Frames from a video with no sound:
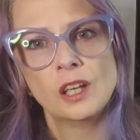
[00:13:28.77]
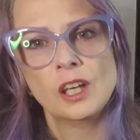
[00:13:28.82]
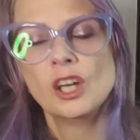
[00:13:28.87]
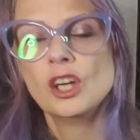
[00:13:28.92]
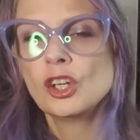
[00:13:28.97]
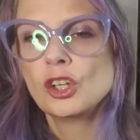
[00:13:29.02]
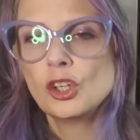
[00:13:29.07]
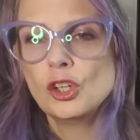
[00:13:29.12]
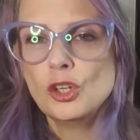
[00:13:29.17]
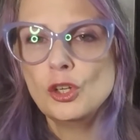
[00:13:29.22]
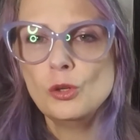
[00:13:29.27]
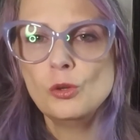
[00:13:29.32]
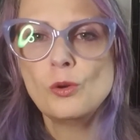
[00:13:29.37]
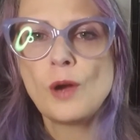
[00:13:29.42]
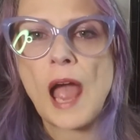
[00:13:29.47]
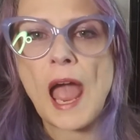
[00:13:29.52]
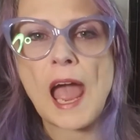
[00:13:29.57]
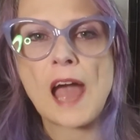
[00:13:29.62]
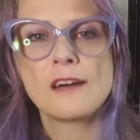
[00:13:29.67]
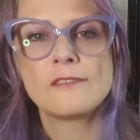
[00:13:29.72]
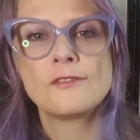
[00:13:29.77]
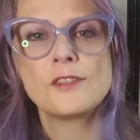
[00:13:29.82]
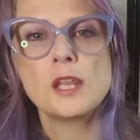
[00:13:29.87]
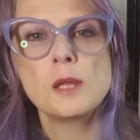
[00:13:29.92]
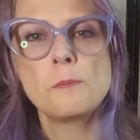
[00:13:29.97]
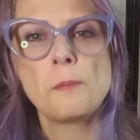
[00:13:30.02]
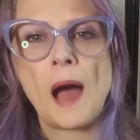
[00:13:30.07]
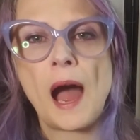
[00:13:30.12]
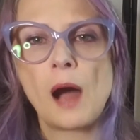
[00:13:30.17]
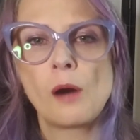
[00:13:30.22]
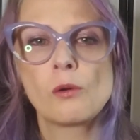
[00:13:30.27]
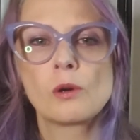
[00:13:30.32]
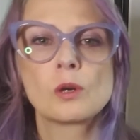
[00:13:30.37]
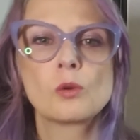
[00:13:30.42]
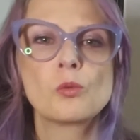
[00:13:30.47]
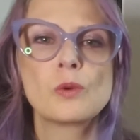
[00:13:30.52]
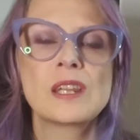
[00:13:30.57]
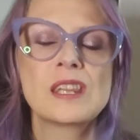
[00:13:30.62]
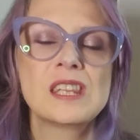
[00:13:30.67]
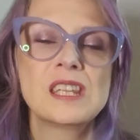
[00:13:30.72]
You have the power
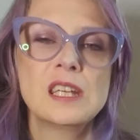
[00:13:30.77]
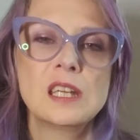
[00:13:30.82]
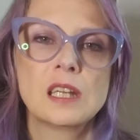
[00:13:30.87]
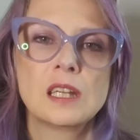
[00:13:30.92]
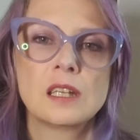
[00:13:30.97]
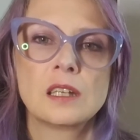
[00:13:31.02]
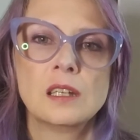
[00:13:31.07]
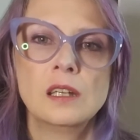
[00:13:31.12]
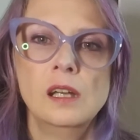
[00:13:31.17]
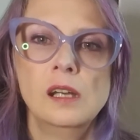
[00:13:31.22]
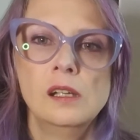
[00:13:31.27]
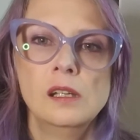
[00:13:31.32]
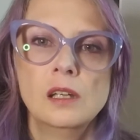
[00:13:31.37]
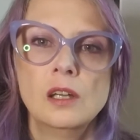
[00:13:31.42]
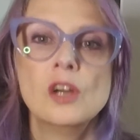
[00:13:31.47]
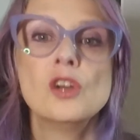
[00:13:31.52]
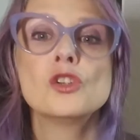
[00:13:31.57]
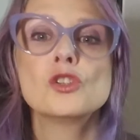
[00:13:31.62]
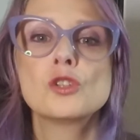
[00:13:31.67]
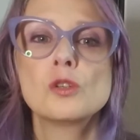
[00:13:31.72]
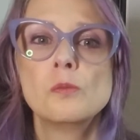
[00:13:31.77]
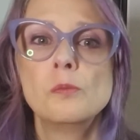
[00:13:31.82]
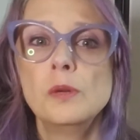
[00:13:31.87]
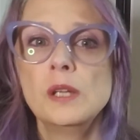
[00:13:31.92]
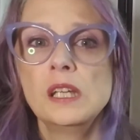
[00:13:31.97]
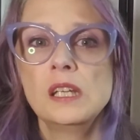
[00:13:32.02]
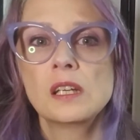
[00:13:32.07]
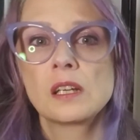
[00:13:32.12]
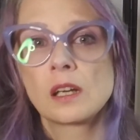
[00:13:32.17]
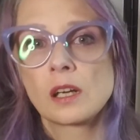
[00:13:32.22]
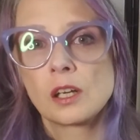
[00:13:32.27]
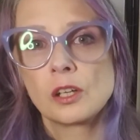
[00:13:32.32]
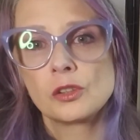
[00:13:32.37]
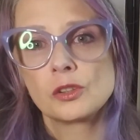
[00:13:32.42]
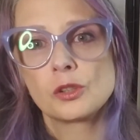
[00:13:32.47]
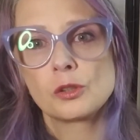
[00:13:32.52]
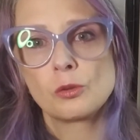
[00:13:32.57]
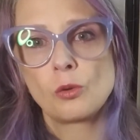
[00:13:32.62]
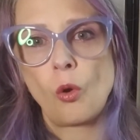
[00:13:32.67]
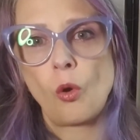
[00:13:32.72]
within to be in
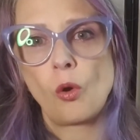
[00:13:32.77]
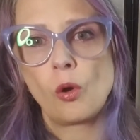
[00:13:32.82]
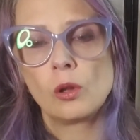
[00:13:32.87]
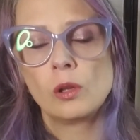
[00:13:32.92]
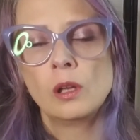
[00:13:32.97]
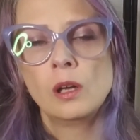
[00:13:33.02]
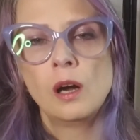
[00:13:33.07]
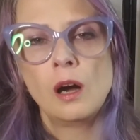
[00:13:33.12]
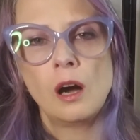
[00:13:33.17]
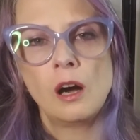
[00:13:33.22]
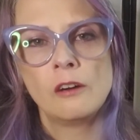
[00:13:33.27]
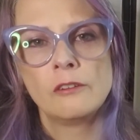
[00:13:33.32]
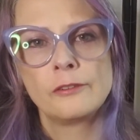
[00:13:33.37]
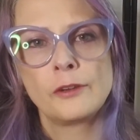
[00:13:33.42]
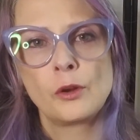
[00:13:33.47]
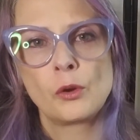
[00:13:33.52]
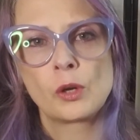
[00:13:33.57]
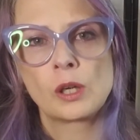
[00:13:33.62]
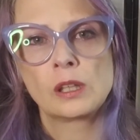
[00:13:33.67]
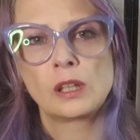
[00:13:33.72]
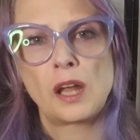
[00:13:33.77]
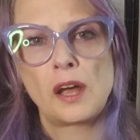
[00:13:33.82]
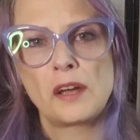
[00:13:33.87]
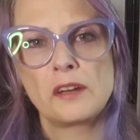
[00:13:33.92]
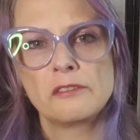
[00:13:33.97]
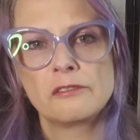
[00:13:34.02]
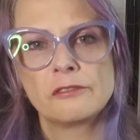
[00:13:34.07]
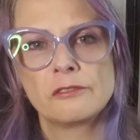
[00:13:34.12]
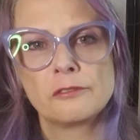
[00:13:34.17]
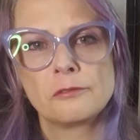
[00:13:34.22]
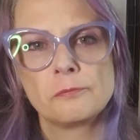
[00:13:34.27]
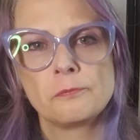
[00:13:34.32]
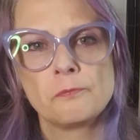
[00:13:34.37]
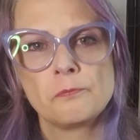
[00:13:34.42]
control of your life.